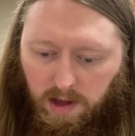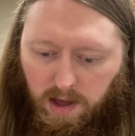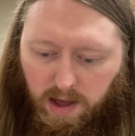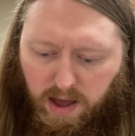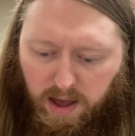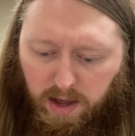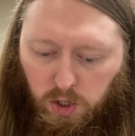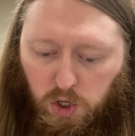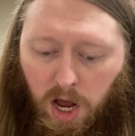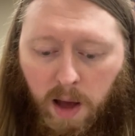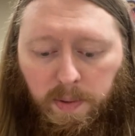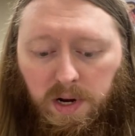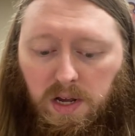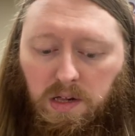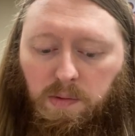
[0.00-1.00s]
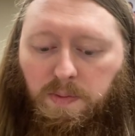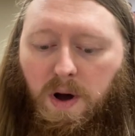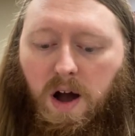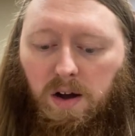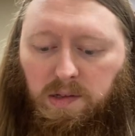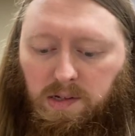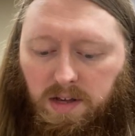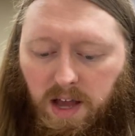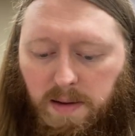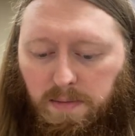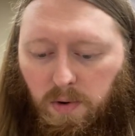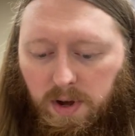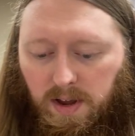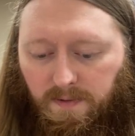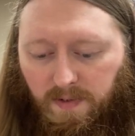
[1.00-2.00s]
a Japanese boxed Game
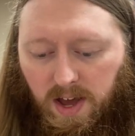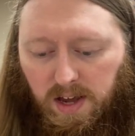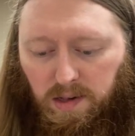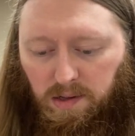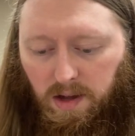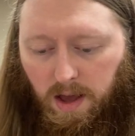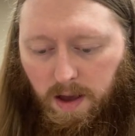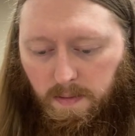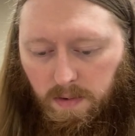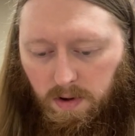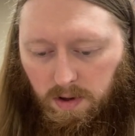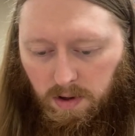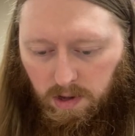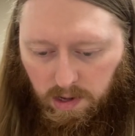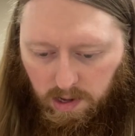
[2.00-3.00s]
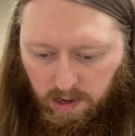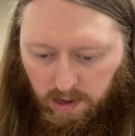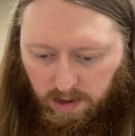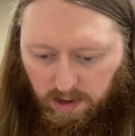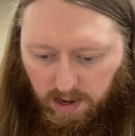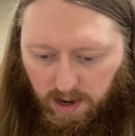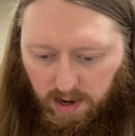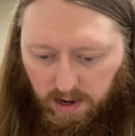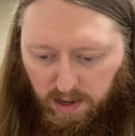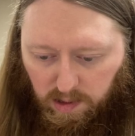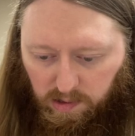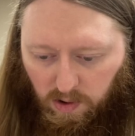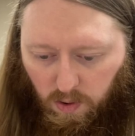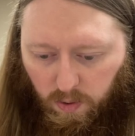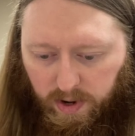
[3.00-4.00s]
Boy Advance game. It
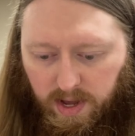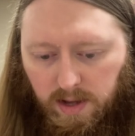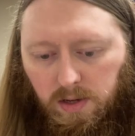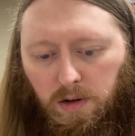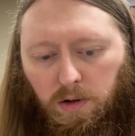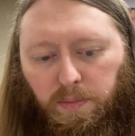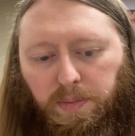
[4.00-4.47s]
is Oriental